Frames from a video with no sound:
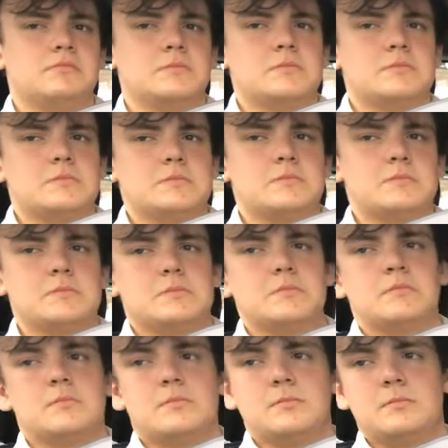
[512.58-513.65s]

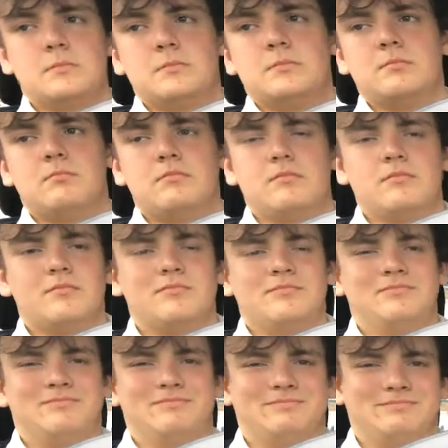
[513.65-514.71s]

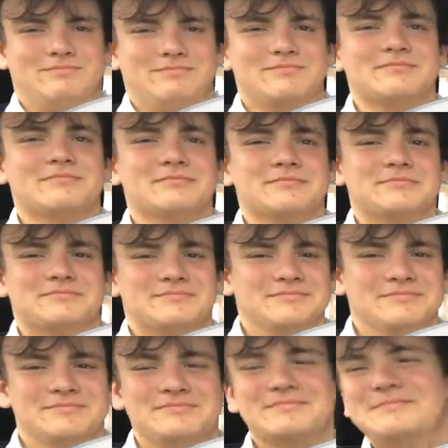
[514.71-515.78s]

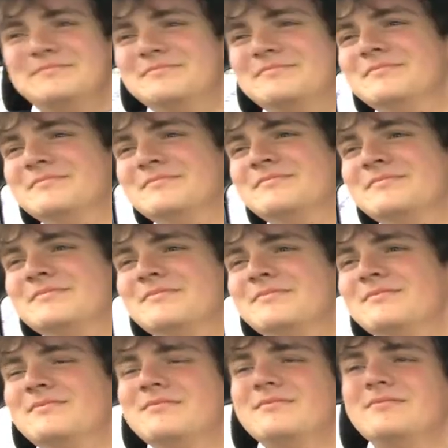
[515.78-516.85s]

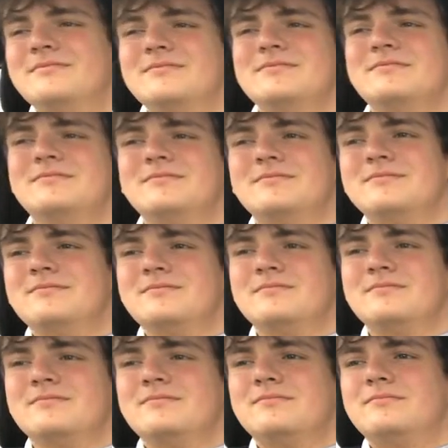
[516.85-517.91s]

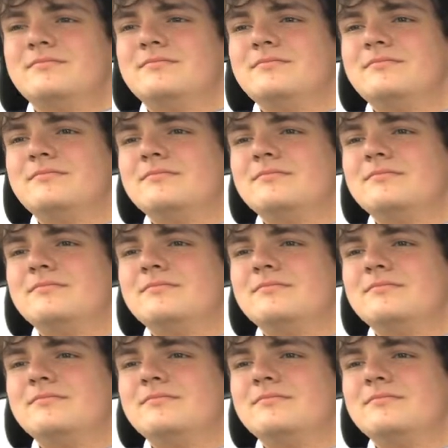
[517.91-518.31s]
(silent)